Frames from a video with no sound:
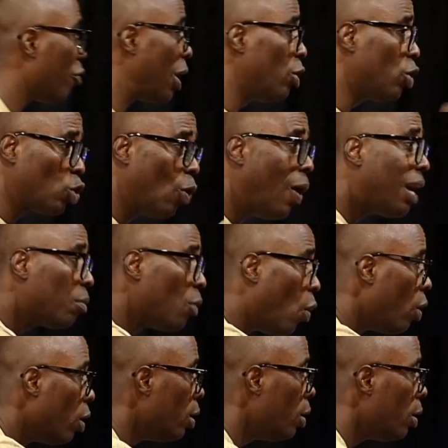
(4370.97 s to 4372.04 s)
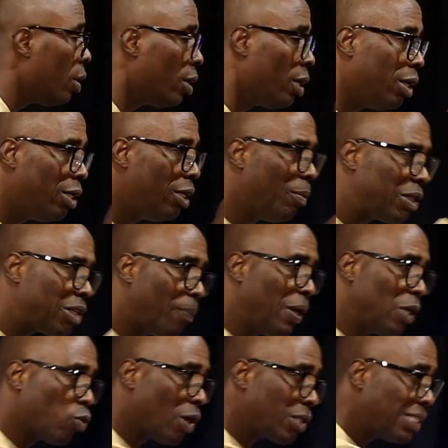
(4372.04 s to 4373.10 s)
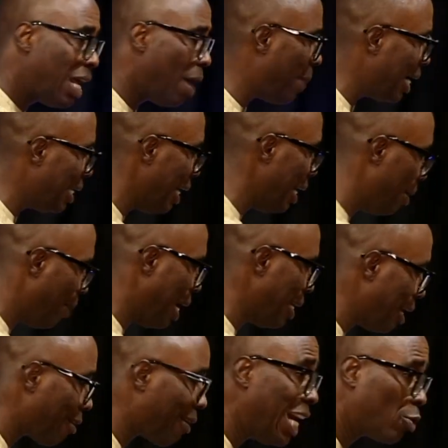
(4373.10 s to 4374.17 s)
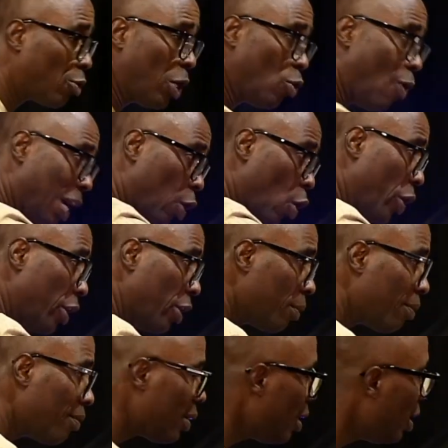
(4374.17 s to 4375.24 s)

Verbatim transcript: If you are used to Agbor, the Mr. Breeze was there by the by the right where you are going.